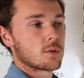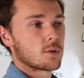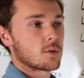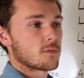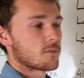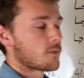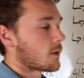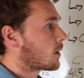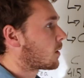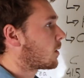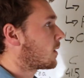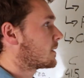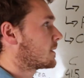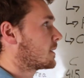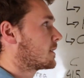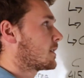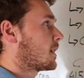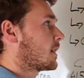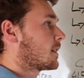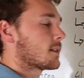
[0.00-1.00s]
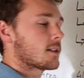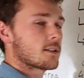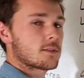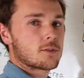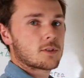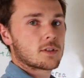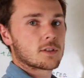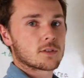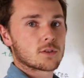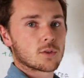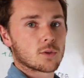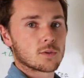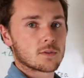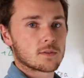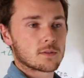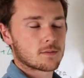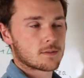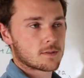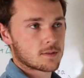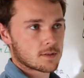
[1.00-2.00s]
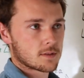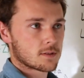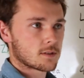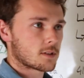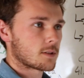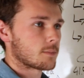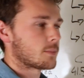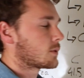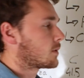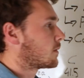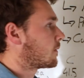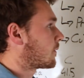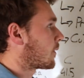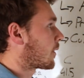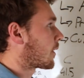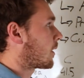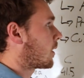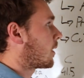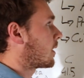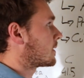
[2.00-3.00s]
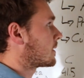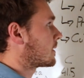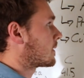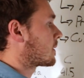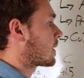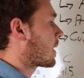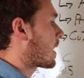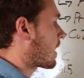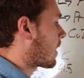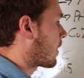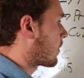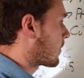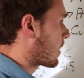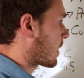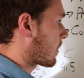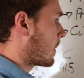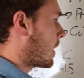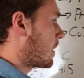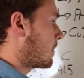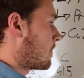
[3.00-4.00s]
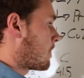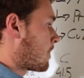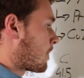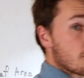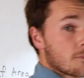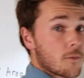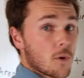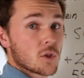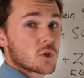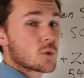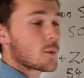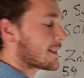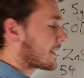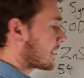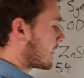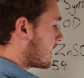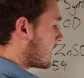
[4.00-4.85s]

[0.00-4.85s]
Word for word: to fertilizers, there's really two typical fertilizers that I'd recommend. The first one